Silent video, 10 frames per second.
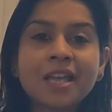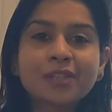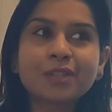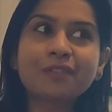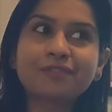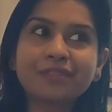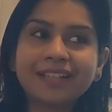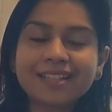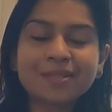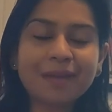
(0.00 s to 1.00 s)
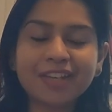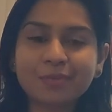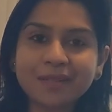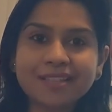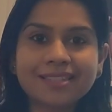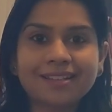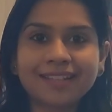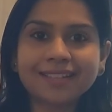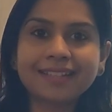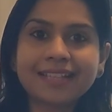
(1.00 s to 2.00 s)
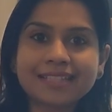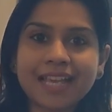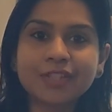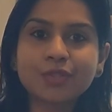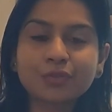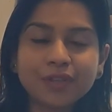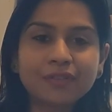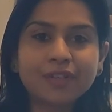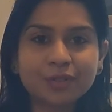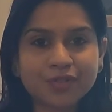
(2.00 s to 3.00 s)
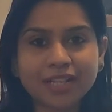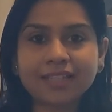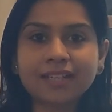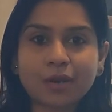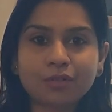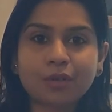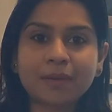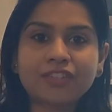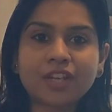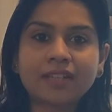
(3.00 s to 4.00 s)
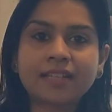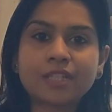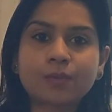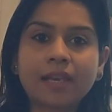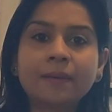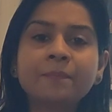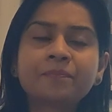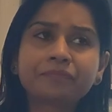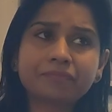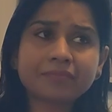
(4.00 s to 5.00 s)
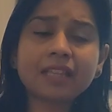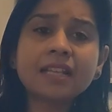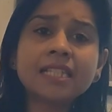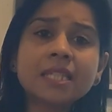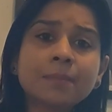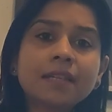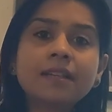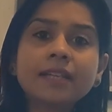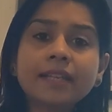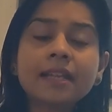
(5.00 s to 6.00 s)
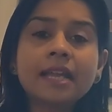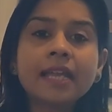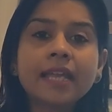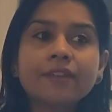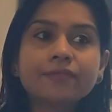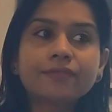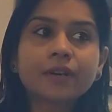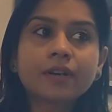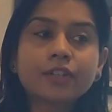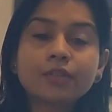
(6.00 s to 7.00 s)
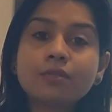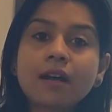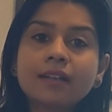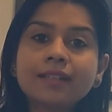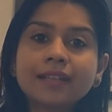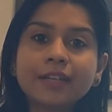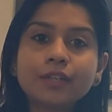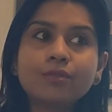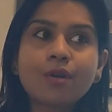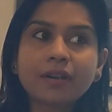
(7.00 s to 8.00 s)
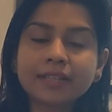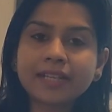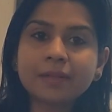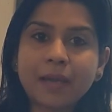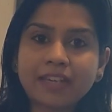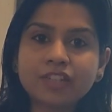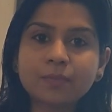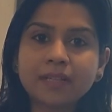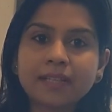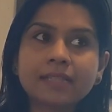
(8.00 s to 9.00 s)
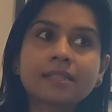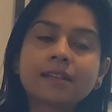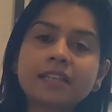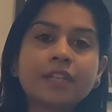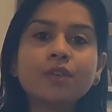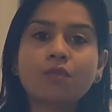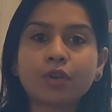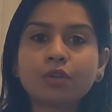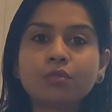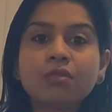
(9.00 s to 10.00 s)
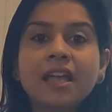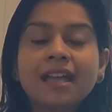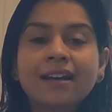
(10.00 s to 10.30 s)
So if it is management consulting that excites you, feel free to check that out on my channel as well. Similarly, if you are into content management and suddenly you want to